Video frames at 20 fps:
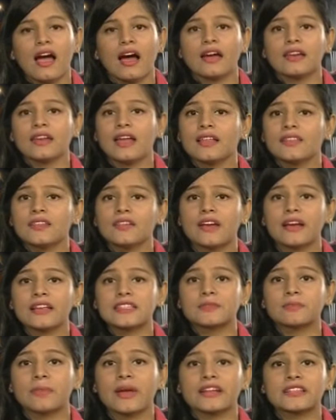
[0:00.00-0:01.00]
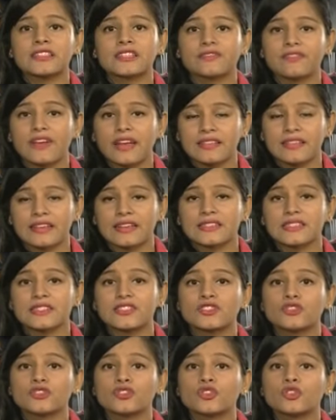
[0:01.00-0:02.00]
Another aspect of ethics
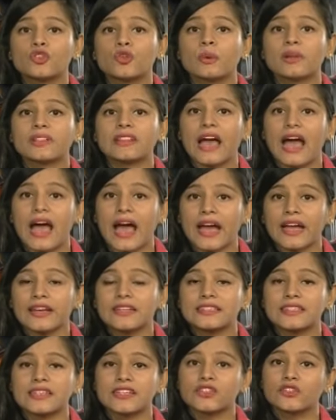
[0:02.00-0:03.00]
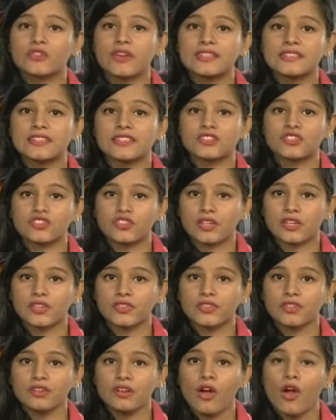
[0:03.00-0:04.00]
is to do with ads addressing
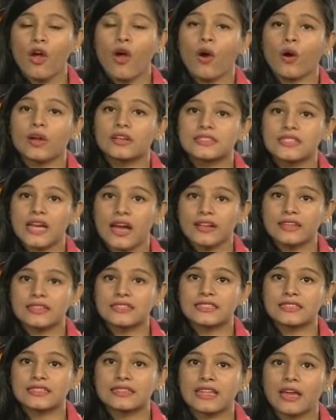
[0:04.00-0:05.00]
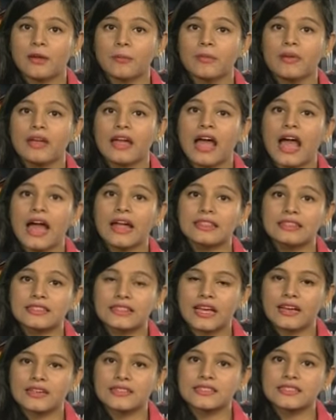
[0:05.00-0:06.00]
children or targeting them and
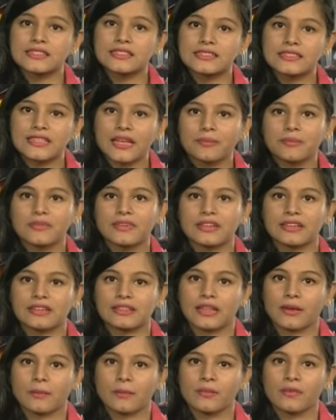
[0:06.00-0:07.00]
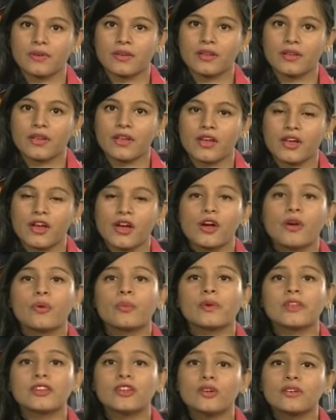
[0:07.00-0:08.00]
thus tempting them.
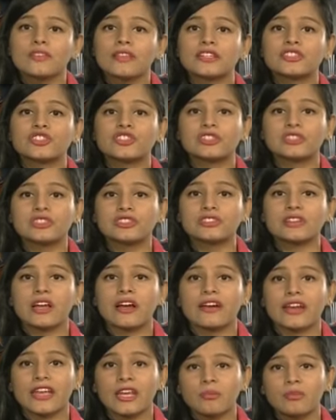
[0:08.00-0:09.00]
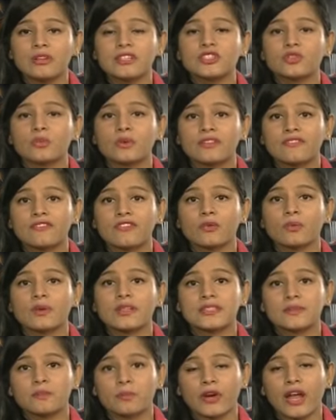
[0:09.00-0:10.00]
We know that children are able to
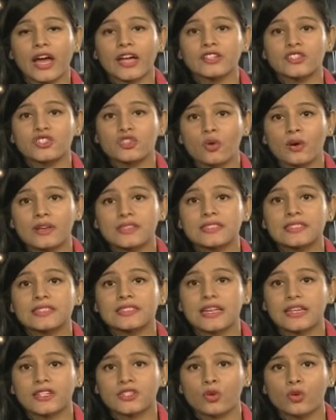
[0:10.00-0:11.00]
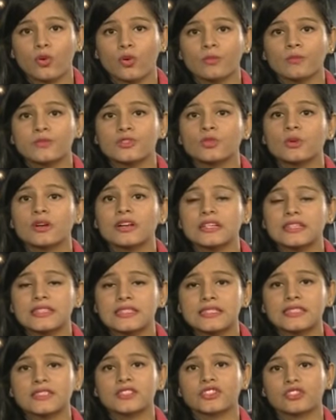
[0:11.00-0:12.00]
influence brand choices at home to a
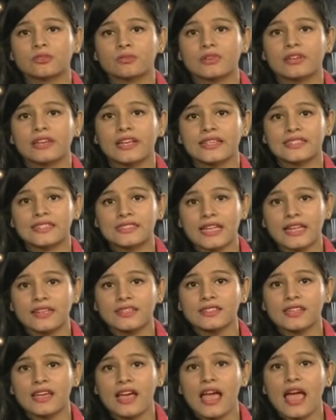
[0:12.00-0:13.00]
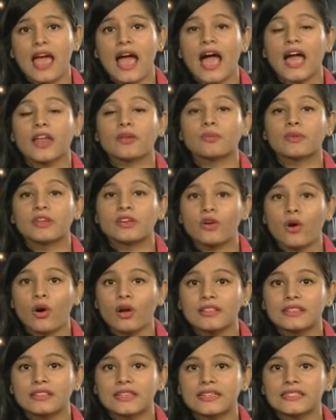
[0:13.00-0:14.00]
considerable extent and we
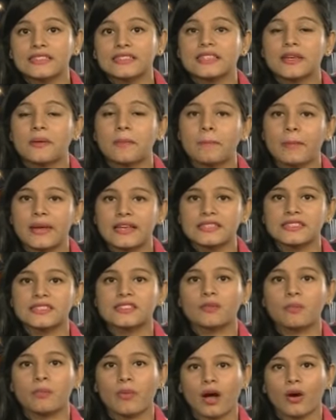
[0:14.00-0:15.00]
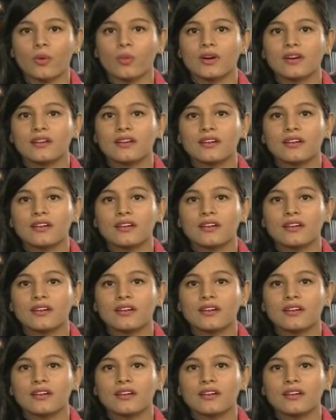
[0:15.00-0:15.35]
call this pester power.